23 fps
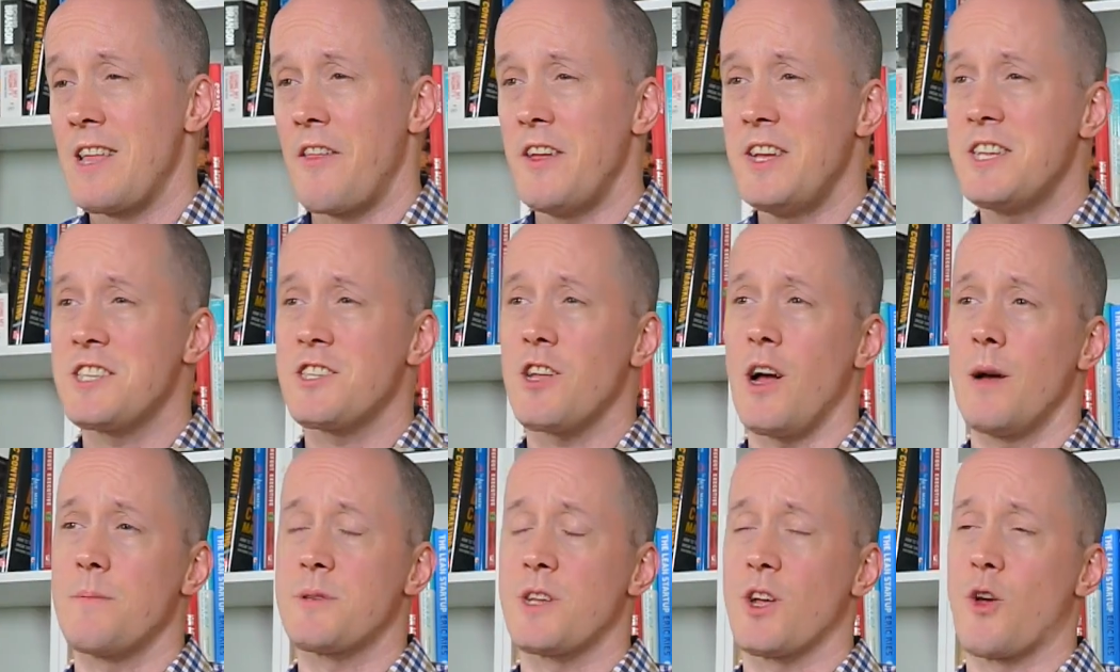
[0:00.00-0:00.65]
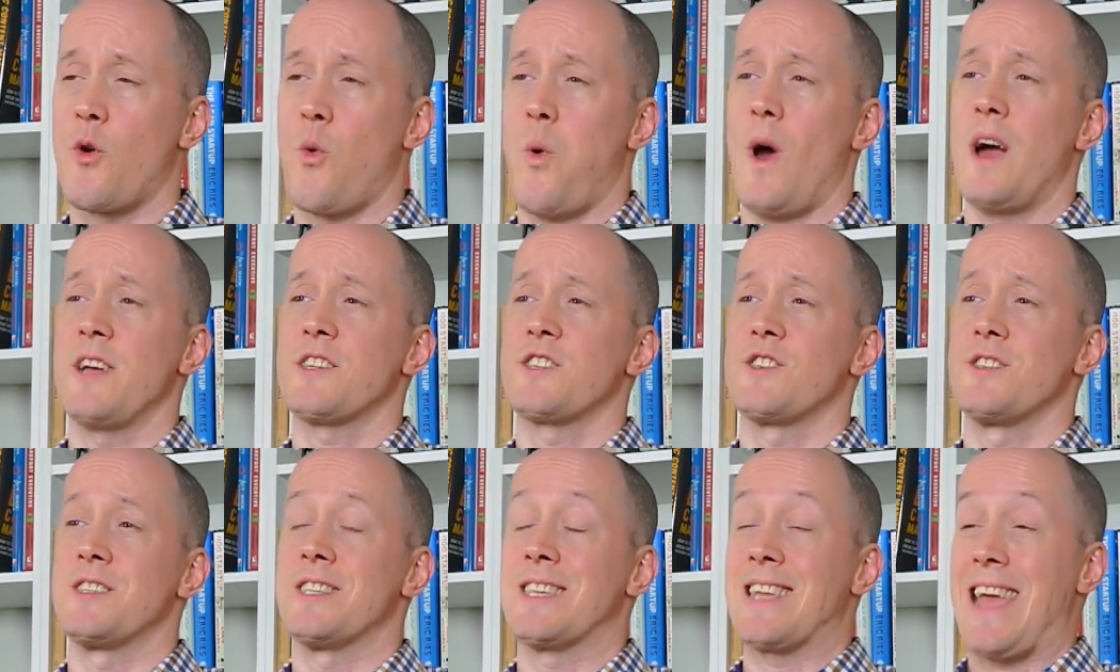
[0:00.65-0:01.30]
Now, these types of
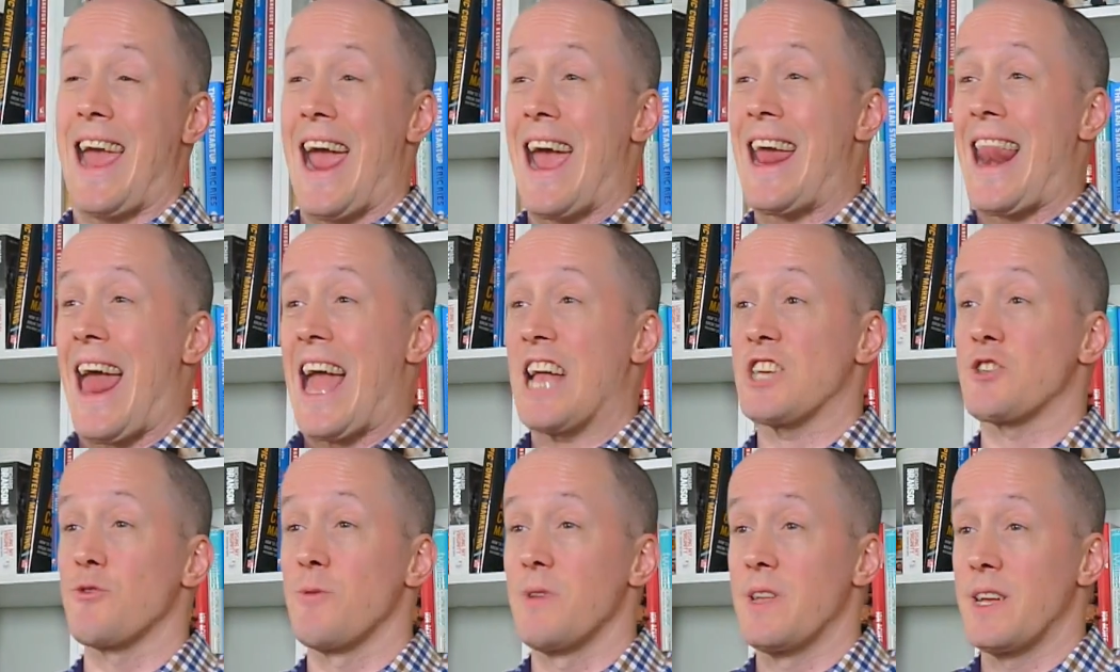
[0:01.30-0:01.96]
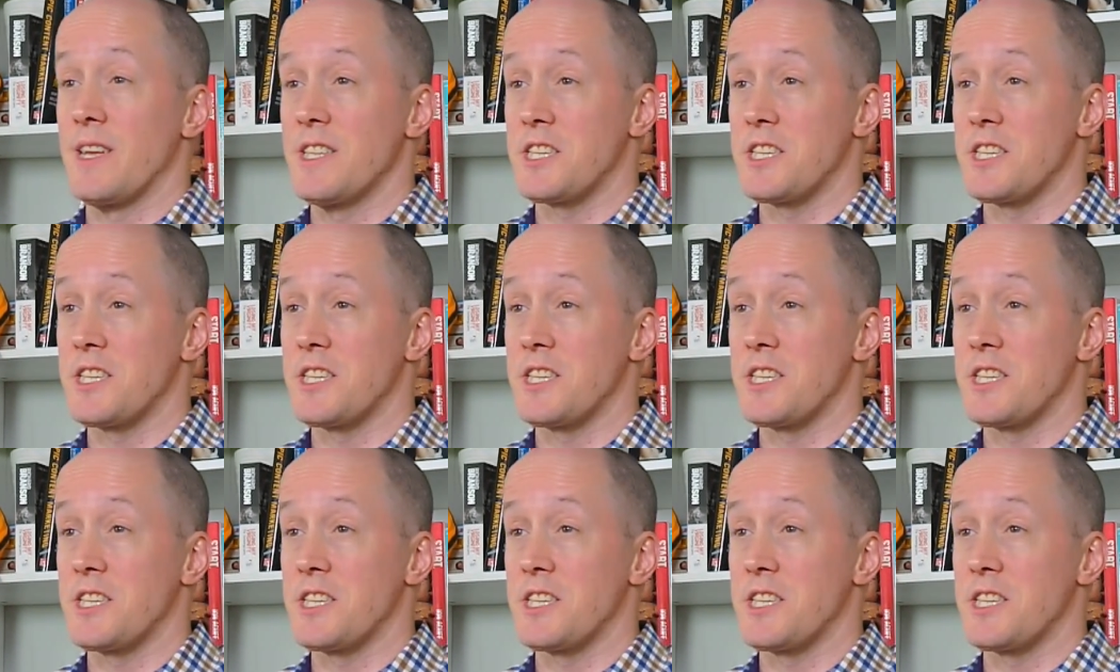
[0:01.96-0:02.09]
questions can actually